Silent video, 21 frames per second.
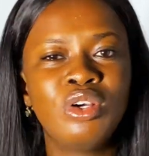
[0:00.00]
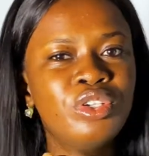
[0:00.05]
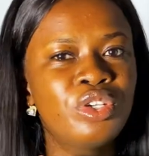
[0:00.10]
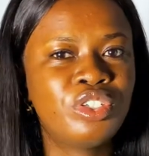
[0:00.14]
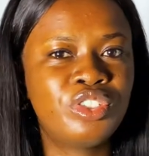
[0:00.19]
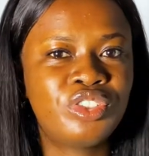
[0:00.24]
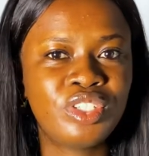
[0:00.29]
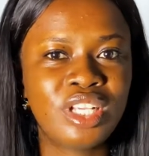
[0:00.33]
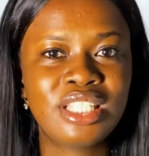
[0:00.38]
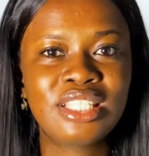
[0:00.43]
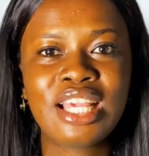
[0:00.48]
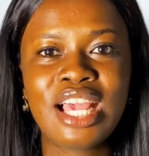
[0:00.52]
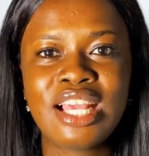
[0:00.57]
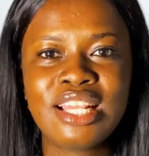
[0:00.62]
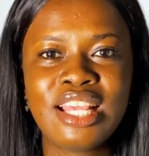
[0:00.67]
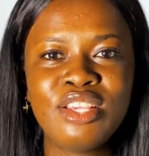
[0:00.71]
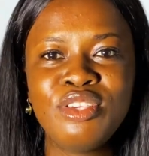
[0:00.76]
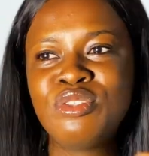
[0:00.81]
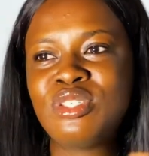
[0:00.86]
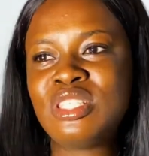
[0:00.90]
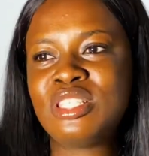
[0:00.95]
on your dress, and
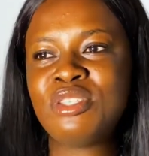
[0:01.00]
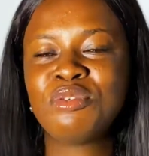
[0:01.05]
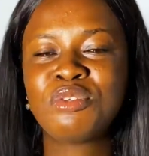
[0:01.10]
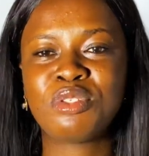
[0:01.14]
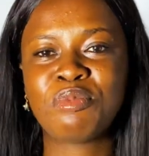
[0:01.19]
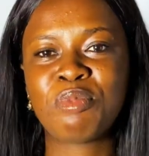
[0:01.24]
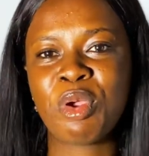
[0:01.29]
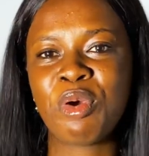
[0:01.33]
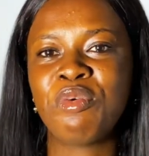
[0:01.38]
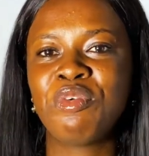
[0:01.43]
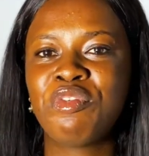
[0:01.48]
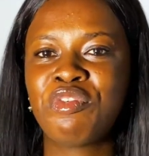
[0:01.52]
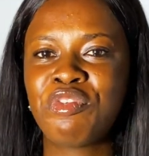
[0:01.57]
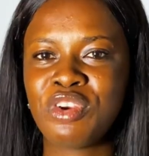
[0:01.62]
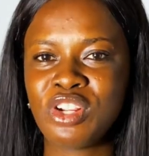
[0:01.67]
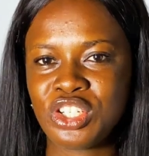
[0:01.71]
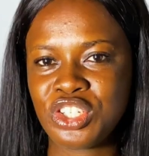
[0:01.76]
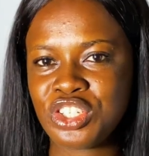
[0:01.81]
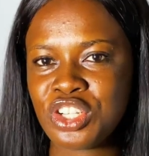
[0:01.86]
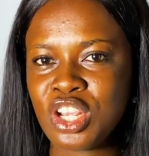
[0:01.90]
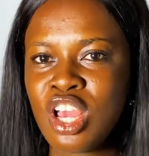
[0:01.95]
then you still smell
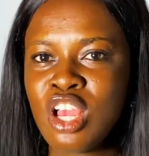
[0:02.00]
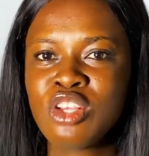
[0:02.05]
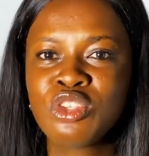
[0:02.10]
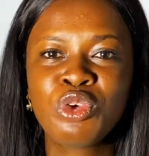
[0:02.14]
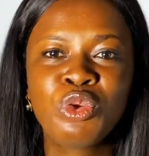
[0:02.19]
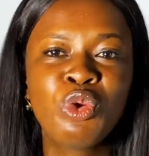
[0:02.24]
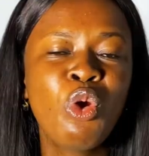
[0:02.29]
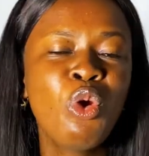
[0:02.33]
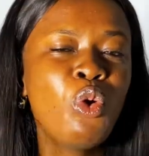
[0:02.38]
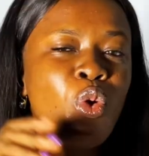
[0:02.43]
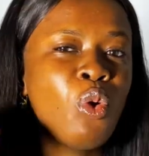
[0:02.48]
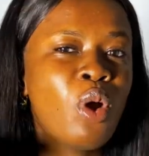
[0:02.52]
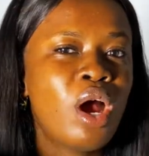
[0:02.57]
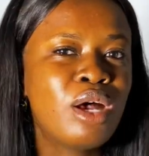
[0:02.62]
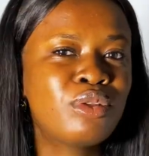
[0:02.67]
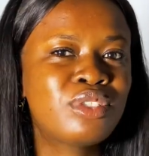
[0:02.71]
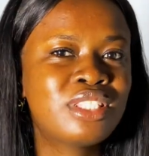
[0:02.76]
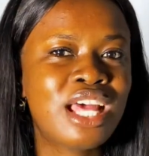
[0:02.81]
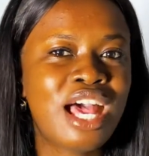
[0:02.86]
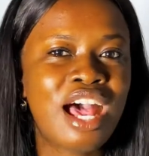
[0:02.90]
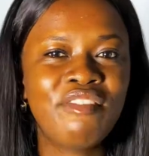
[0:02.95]
fresh. So don't go out
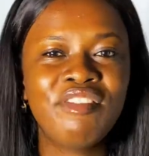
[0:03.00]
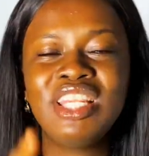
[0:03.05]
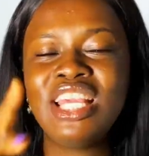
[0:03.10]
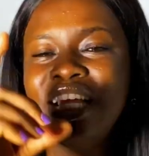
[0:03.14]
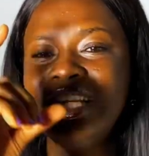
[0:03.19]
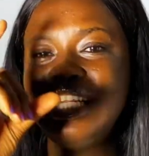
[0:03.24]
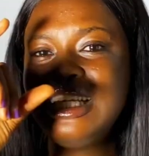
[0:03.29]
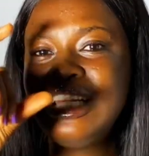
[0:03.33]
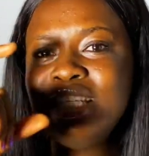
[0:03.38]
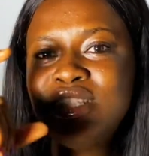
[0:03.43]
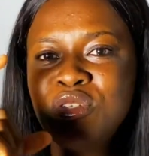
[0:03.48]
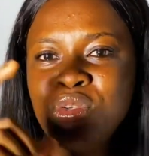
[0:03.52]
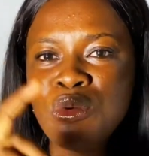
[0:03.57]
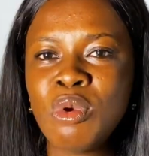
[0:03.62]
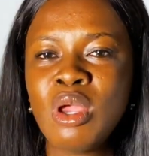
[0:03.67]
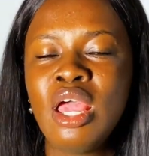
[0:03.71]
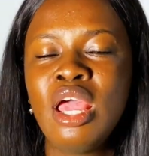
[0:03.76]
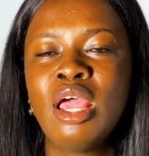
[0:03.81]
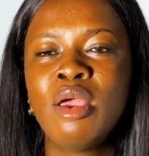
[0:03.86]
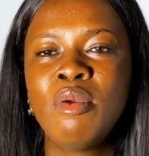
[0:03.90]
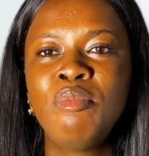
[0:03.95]
without having a little
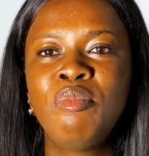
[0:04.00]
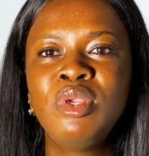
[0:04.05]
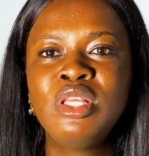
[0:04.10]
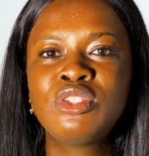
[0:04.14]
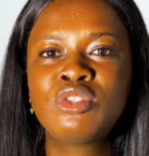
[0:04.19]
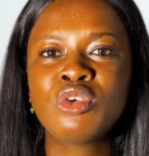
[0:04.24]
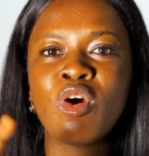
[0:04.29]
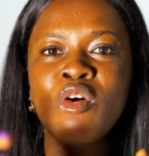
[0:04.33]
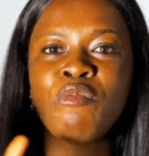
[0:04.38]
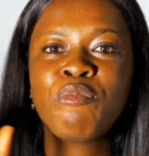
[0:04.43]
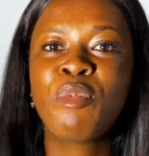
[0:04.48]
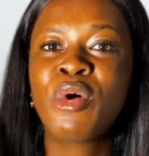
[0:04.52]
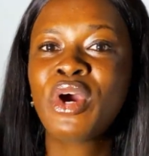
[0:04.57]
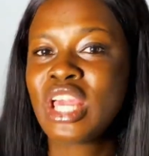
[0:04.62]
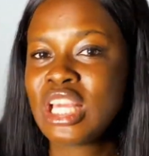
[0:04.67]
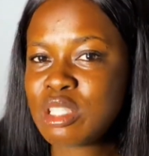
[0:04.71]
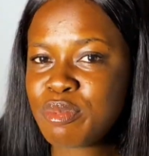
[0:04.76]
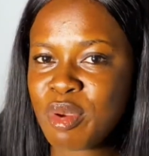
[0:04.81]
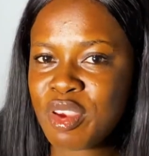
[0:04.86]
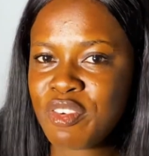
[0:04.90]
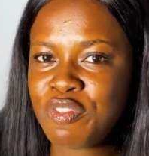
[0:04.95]
bit of pocket
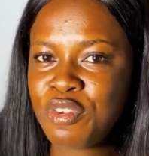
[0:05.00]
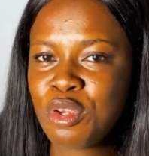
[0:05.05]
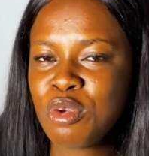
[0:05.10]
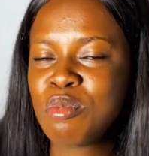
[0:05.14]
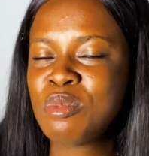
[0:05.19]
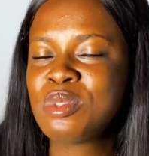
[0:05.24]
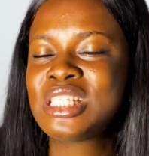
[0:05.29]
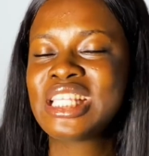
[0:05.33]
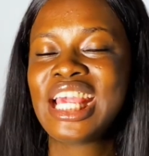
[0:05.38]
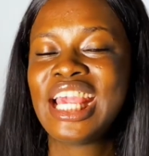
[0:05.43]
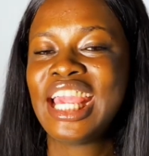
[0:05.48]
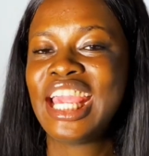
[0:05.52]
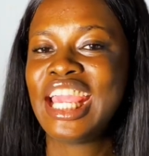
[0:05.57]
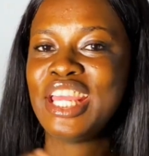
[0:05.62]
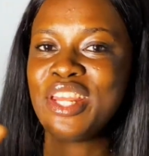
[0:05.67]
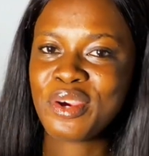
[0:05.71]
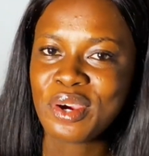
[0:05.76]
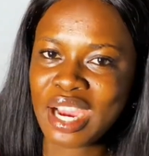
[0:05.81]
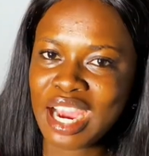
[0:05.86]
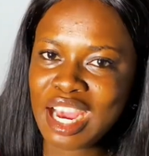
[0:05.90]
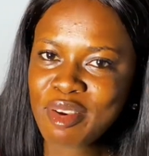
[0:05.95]
perfumes in
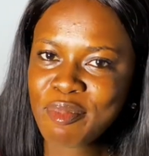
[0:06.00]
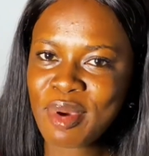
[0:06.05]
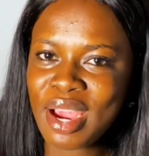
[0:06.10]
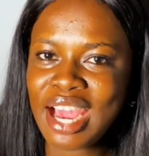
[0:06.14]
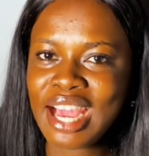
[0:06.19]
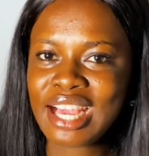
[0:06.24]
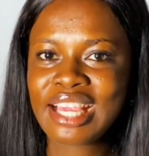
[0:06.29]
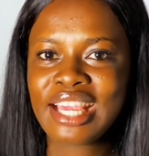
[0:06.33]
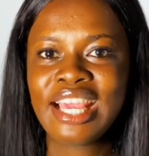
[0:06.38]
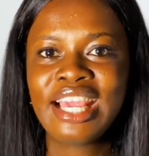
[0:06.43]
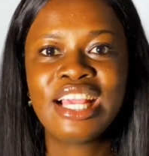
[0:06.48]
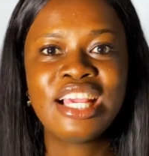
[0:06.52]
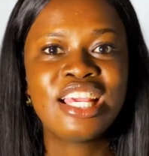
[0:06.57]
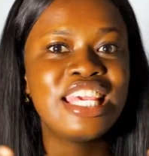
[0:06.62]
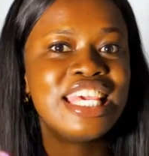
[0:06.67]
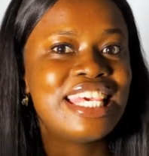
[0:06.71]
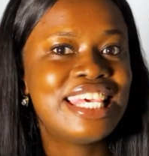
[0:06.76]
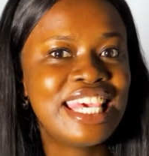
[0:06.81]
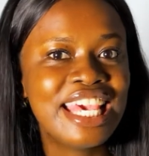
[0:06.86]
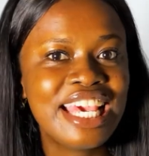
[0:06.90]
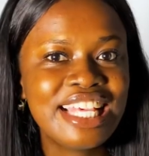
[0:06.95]
your handbag in
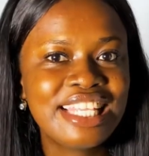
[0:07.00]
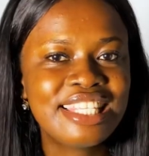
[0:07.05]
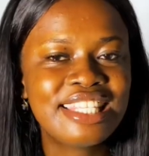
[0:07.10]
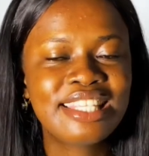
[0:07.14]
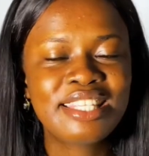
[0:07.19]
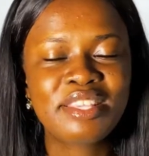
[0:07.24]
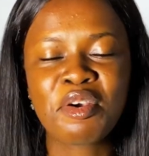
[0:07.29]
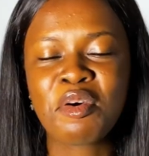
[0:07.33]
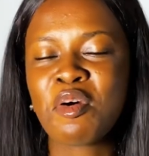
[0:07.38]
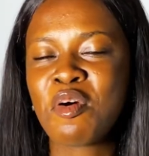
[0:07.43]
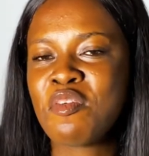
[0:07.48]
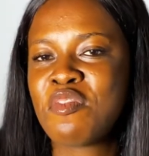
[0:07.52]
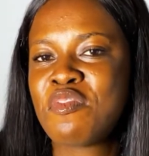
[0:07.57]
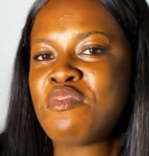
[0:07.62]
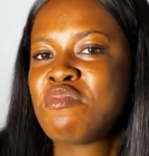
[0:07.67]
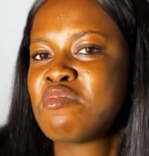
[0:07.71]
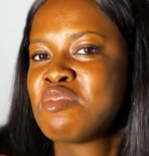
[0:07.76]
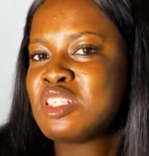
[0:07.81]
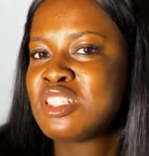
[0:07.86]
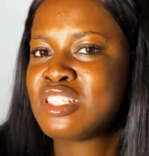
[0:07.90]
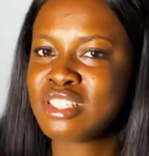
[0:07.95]
case of
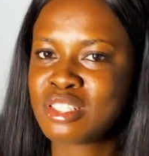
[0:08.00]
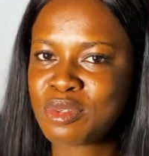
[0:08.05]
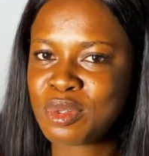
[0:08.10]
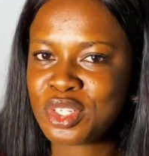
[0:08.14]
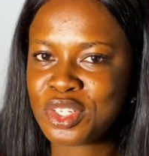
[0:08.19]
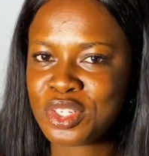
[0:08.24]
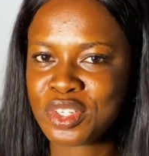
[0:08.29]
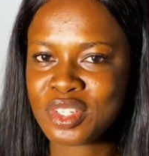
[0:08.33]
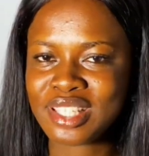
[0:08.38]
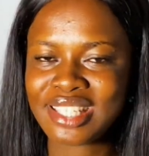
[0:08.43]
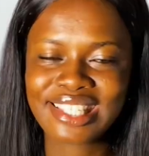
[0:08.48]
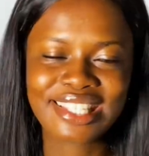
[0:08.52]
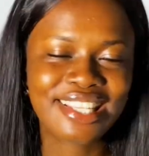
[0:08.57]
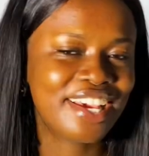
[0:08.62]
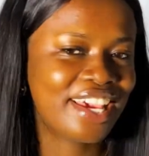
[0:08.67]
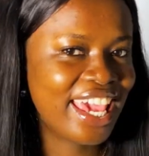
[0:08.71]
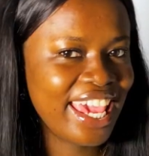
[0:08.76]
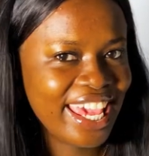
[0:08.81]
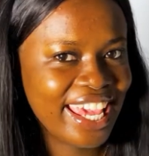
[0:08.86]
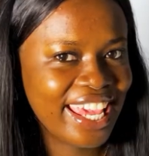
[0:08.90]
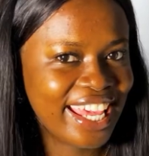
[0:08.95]
situation.
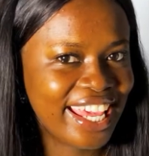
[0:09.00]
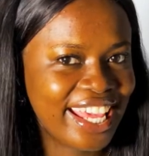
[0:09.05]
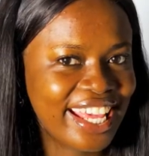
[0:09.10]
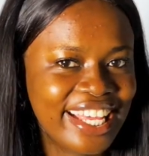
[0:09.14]
Hey,